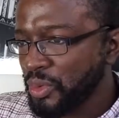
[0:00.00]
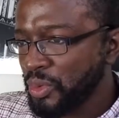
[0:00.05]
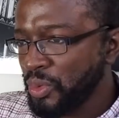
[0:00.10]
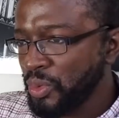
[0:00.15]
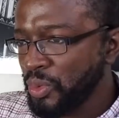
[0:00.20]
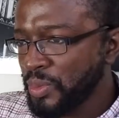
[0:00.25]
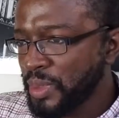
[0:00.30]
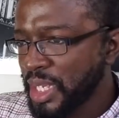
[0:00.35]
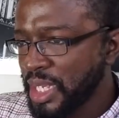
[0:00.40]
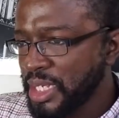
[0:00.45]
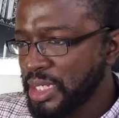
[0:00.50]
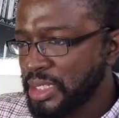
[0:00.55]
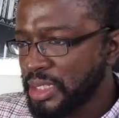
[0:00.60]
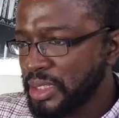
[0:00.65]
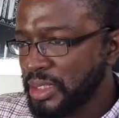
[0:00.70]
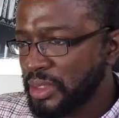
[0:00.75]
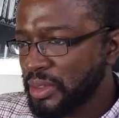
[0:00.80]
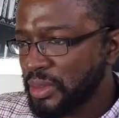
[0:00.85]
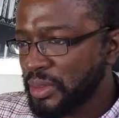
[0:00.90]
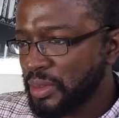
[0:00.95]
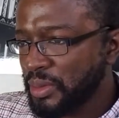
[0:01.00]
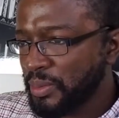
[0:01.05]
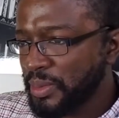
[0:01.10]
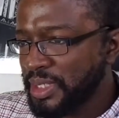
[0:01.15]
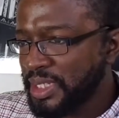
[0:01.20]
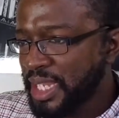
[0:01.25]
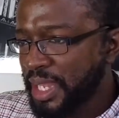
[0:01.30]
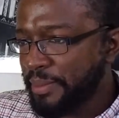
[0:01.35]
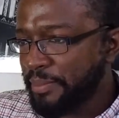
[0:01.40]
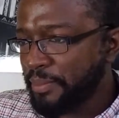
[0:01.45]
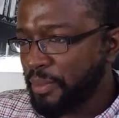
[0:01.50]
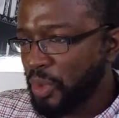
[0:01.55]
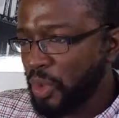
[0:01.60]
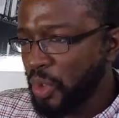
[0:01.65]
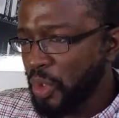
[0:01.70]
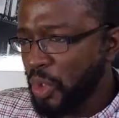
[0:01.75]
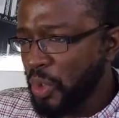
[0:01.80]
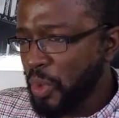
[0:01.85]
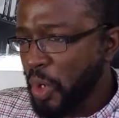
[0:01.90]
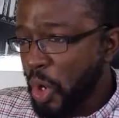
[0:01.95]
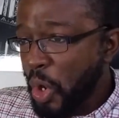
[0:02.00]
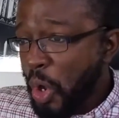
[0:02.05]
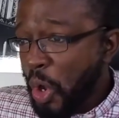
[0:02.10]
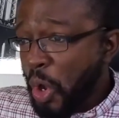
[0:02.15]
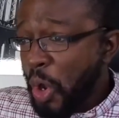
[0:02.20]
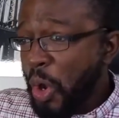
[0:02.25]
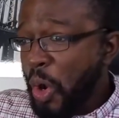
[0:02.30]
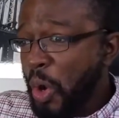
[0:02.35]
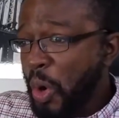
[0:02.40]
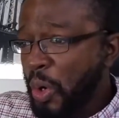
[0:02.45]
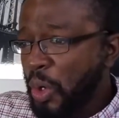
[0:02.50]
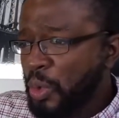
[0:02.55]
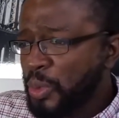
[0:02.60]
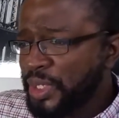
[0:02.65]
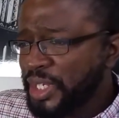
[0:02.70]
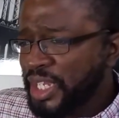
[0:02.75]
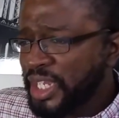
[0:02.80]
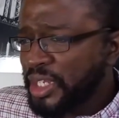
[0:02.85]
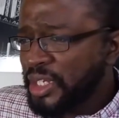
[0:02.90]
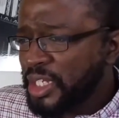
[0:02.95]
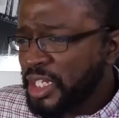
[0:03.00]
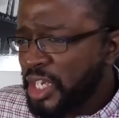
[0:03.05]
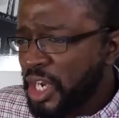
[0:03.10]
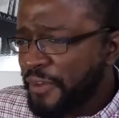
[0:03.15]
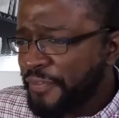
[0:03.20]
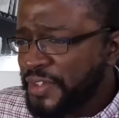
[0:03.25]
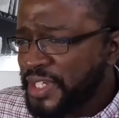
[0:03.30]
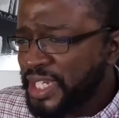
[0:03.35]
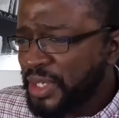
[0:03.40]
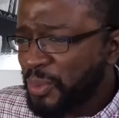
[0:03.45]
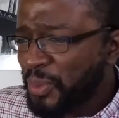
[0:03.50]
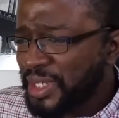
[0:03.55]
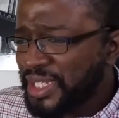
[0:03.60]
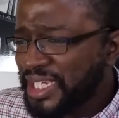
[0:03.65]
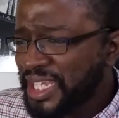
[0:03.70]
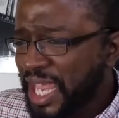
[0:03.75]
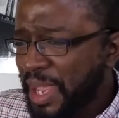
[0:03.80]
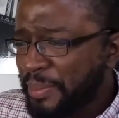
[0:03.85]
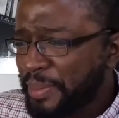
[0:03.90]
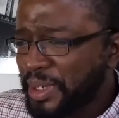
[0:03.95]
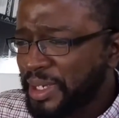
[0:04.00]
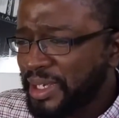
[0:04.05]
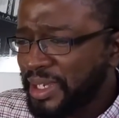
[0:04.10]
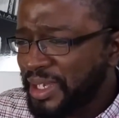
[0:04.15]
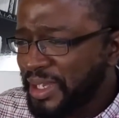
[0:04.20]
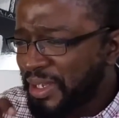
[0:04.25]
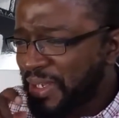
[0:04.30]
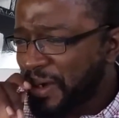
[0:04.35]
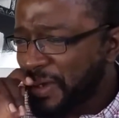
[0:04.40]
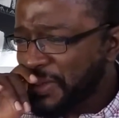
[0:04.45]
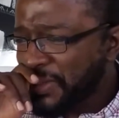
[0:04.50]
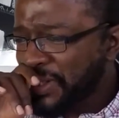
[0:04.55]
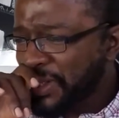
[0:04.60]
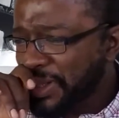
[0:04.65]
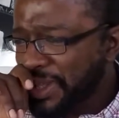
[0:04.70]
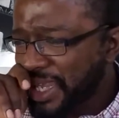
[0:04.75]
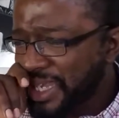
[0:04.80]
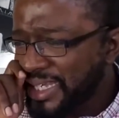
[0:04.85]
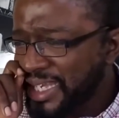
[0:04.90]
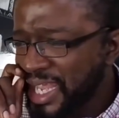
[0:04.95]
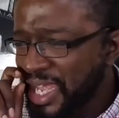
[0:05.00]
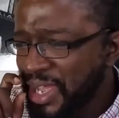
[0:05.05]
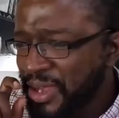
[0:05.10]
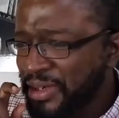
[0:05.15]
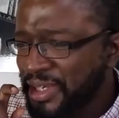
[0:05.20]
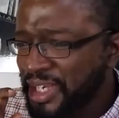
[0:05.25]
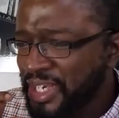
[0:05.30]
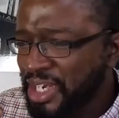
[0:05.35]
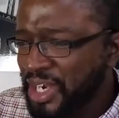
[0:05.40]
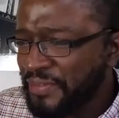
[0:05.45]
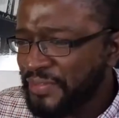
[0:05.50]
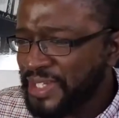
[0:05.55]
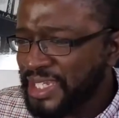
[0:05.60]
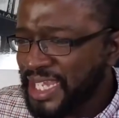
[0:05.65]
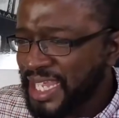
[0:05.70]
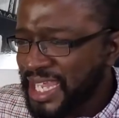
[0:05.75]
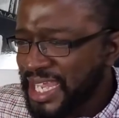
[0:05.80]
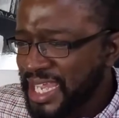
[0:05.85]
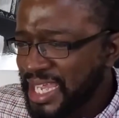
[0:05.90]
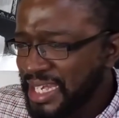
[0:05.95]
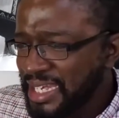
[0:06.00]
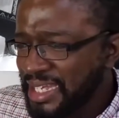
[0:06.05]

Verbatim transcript: Nice. What just happened? Oh, they hit off his head. What just happened? Oh, slow that down. They hit off his head?